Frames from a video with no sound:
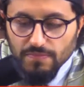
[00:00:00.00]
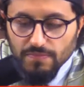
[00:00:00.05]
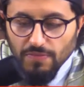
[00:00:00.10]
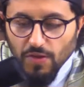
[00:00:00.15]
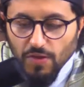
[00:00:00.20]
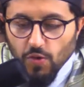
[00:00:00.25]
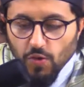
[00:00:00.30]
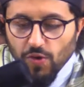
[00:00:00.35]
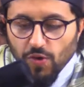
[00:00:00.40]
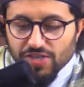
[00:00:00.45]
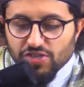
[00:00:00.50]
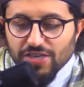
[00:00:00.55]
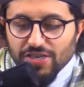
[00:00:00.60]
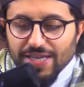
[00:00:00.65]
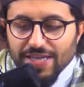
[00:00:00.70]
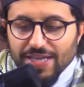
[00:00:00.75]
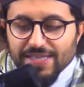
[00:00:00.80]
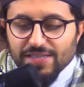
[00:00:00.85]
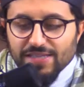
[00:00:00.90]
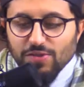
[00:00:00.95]
Question:
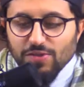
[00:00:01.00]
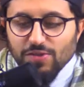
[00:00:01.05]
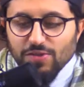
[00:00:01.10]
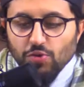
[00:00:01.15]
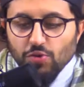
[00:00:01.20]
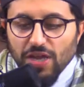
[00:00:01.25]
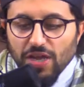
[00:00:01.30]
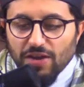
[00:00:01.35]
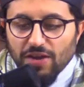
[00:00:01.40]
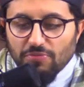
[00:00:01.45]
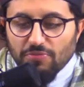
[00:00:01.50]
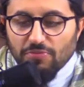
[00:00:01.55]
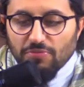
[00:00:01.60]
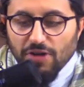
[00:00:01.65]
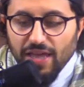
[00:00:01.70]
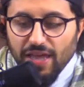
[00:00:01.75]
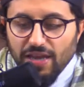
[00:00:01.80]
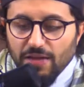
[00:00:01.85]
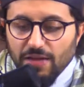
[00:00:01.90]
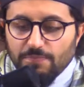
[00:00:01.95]
is looting and
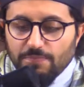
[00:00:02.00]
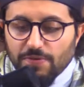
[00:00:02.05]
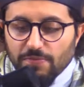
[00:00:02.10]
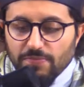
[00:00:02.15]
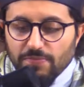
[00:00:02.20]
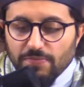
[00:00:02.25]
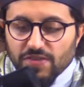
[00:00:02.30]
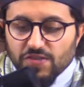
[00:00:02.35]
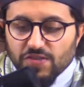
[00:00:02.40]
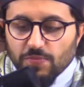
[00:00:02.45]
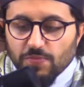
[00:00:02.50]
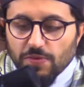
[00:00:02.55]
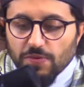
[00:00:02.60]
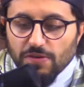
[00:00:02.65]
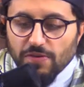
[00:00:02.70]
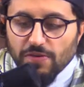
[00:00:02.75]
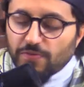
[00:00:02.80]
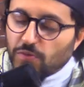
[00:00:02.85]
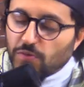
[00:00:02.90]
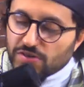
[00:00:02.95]
rioting permissible?
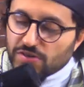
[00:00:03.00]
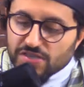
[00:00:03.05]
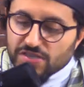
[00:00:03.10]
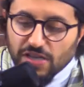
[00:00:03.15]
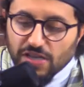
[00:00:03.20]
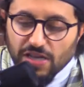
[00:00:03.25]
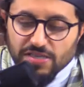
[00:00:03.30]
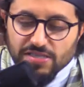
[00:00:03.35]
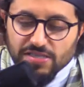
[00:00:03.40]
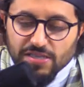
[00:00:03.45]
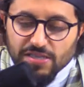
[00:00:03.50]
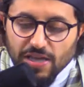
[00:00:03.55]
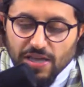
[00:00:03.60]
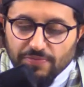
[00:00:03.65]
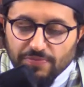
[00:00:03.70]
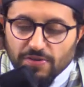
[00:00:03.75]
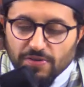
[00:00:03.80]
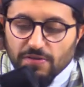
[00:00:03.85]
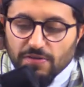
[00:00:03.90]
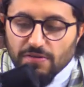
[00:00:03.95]
Of course not. It's
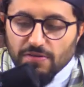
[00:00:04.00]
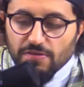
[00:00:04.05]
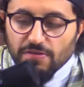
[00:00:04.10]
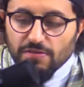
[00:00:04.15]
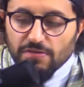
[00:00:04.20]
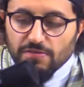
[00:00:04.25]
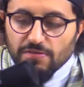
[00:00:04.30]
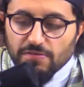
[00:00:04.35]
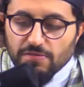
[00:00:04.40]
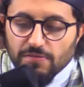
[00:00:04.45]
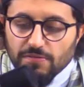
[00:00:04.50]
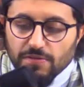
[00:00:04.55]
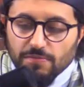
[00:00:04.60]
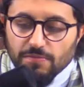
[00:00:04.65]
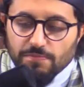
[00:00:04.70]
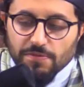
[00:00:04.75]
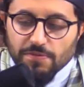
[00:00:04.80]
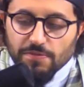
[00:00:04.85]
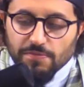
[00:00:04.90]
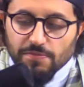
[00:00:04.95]
never
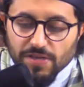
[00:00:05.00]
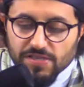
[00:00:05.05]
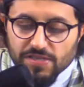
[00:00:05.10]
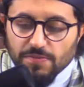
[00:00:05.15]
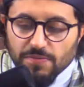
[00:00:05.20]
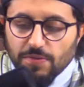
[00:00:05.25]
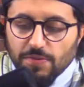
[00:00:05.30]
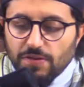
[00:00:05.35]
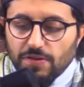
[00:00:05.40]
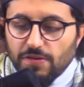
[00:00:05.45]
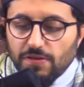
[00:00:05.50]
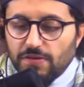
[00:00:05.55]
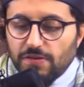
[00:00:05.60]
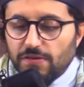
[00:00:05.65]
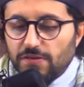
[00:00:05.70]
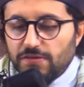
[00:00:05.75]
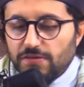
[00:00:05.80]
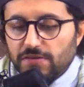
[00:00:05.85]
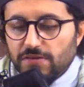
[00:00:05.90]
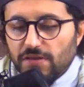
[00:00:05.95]
permissible
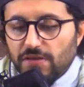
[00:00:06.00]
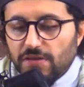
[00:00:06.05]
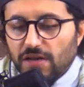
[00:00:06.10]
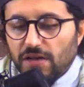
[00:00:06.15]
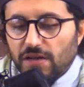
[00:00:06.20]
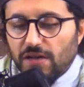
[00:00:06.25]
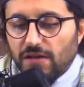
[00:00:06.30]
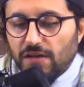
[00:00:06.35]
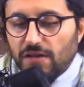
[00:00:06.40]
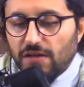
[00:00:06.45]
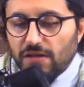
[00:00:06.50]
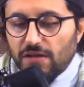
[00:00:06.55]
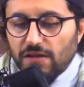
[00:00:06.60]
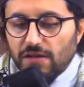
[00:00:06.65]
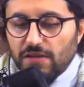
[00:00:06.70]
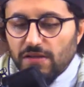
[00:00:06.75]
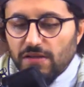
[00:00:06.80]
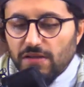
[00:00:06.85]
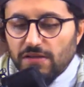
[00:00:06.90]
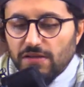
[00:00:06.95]

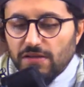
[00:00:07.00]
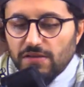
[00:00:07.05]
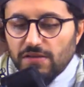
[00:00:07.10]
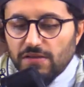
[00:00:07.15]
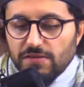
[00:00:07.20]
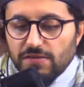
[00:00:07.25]
to